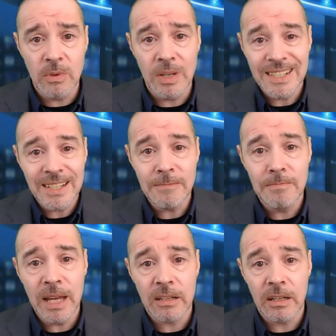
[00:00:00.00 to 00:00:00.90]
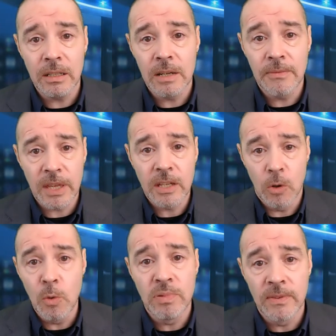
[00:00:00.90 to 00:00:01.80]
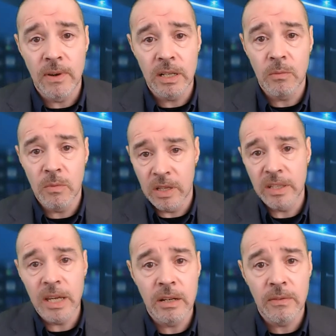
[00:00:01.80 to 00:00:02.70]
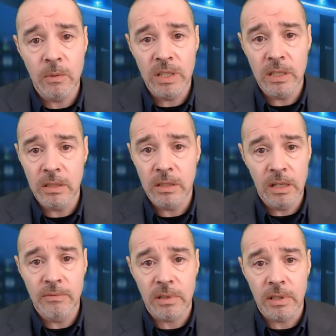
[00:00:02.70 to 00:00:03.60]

It doesn't matter if they can all provide it at the end of the week delivery.